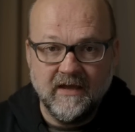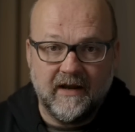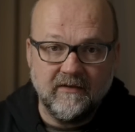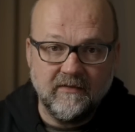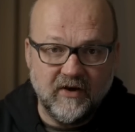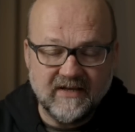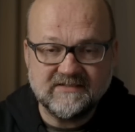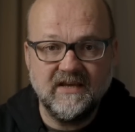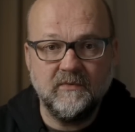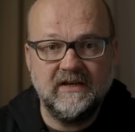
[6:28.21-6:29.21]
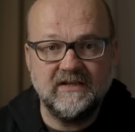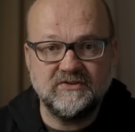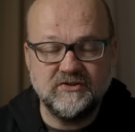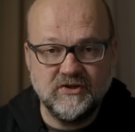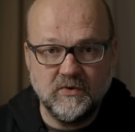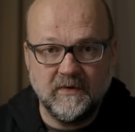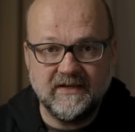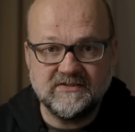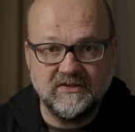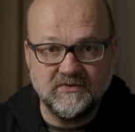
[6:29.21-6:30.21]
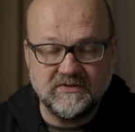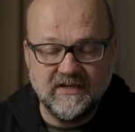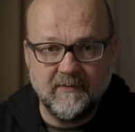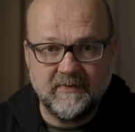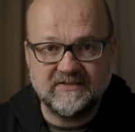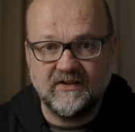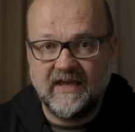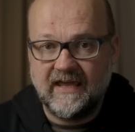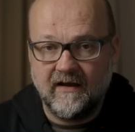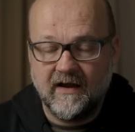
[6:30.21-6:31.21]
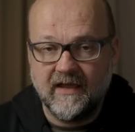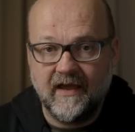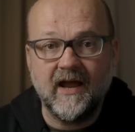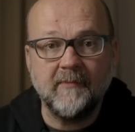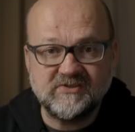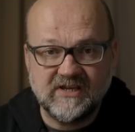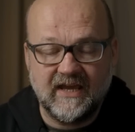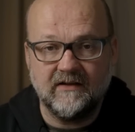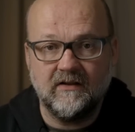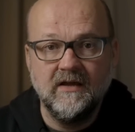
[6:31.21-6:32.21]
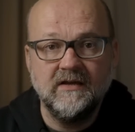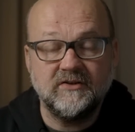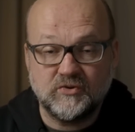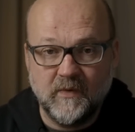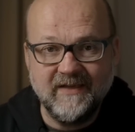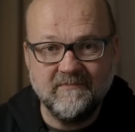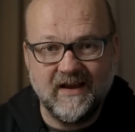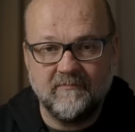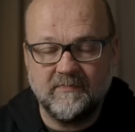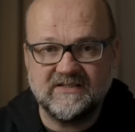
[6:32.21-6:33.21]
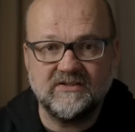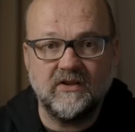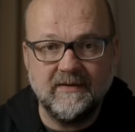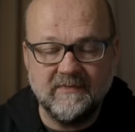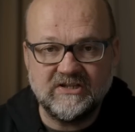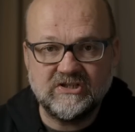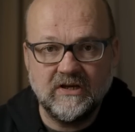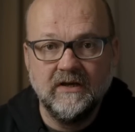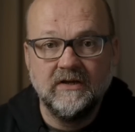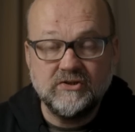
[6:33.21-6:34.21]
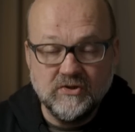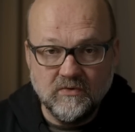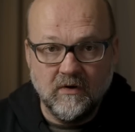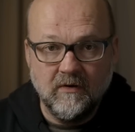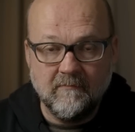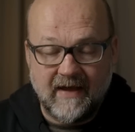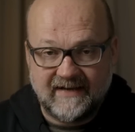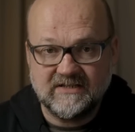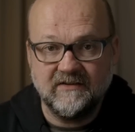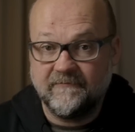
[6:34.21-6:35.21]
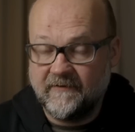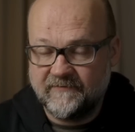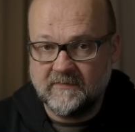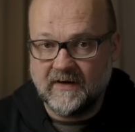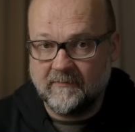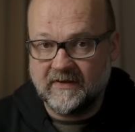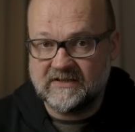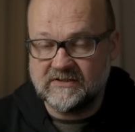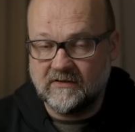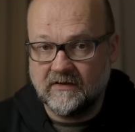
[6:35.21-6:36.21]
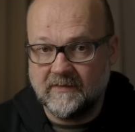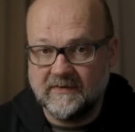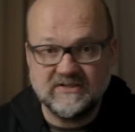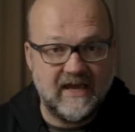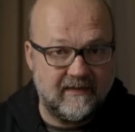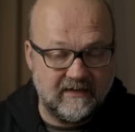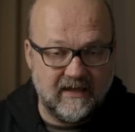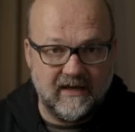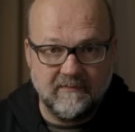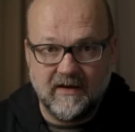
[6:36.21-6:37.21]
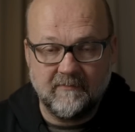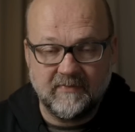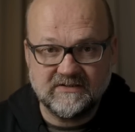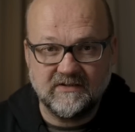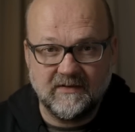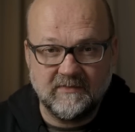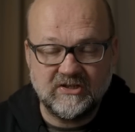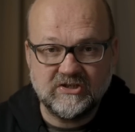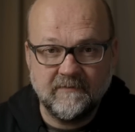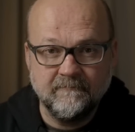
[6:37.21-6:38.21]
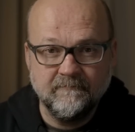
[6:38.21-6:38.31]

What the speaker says: And the next thing we need to do is to use Gigapixel AI and upscale the 20 megapixel image to match the 50 megapixel image and the 80 megapixel image.